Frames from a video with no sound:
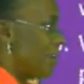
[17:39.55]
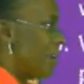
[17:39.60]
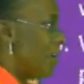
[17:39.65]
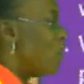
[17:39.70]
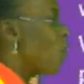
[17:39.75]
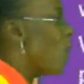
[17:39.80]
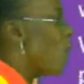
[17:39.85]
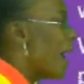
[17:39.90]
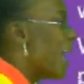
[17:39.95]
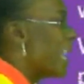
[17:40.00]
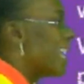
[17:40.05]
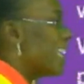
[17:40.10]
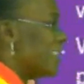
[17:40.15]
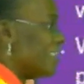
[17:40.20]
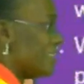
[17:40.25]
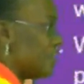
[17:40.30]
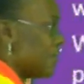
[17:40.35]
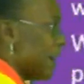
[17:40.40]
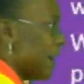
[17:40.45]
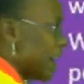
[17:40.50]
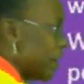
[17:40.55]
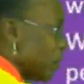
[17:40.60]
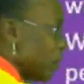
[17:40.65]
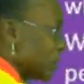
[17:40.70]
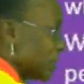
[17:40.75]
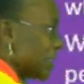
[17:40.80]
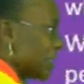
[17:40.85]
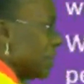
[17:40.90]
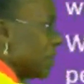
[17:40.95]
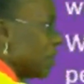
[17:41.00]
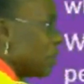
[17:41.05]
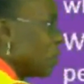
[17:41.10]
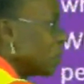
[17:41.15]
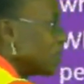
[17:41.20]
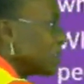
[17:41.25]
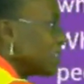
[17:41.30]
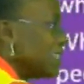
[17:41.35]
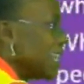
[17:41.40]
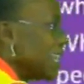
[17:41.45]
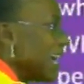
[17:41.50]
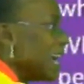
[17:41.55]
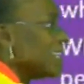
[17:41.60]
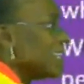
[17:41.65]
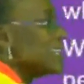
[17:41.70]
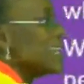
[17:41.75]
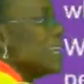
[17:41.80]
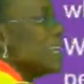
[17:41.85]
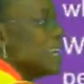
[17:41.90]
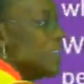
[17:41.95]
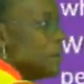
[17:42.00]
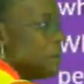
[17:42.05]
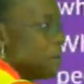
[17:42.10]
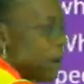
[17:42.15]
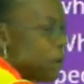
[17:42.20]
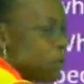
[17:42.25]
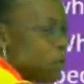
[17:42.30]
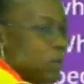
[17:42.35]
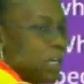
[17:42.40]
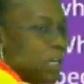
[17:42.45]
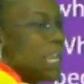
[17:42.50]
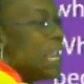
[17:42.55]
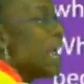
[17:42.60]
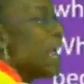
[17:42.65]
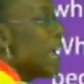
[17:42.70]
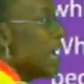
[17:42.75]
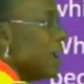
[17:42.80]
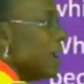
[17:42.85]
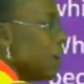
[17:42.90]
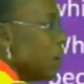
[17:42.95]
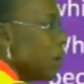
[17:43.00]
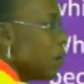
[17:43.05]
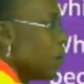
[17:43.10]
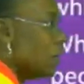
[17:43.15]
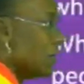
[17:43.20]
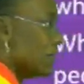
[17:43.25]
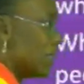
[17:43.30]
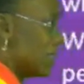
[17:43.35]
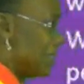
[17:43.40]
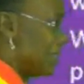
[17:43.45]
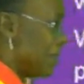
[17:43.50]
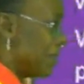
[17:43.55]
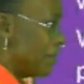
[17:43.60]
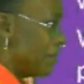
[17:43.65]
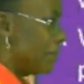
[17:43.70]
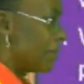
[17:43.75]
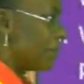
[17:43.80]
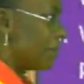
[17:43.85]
Why is virus considered a peculiar organism?